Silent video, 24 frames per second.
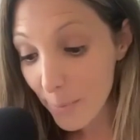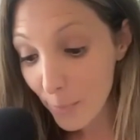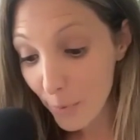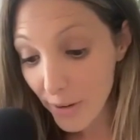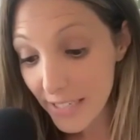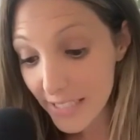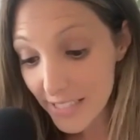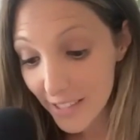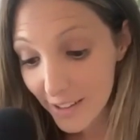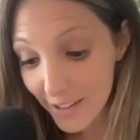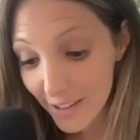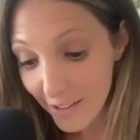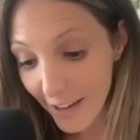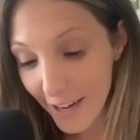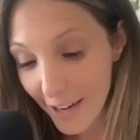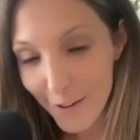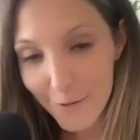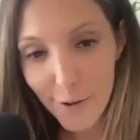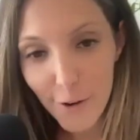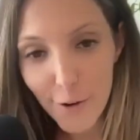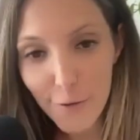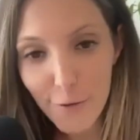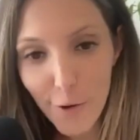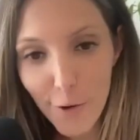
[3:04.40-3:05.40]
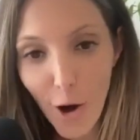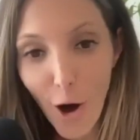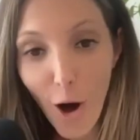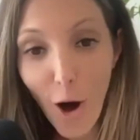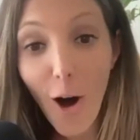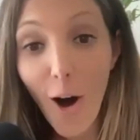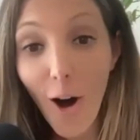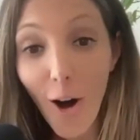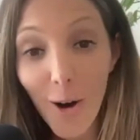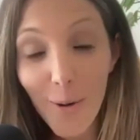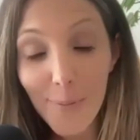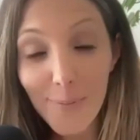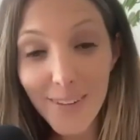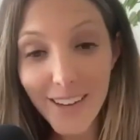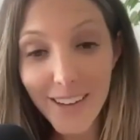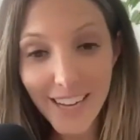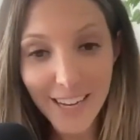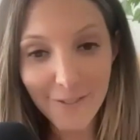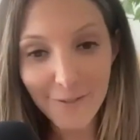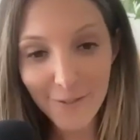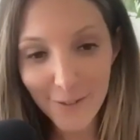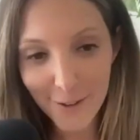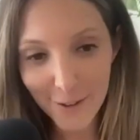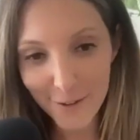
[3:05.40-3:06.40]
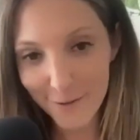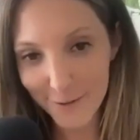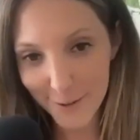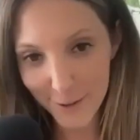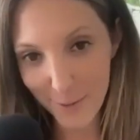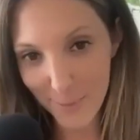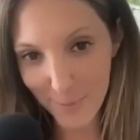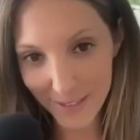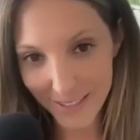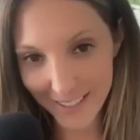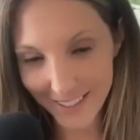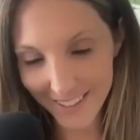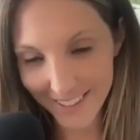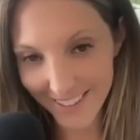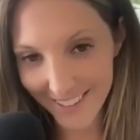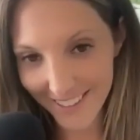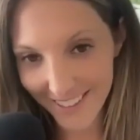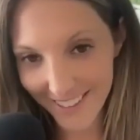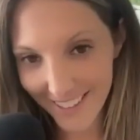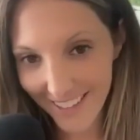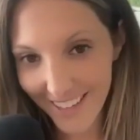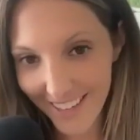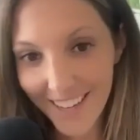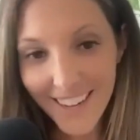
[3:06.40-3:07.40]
embrace a life of calm and fulfillment.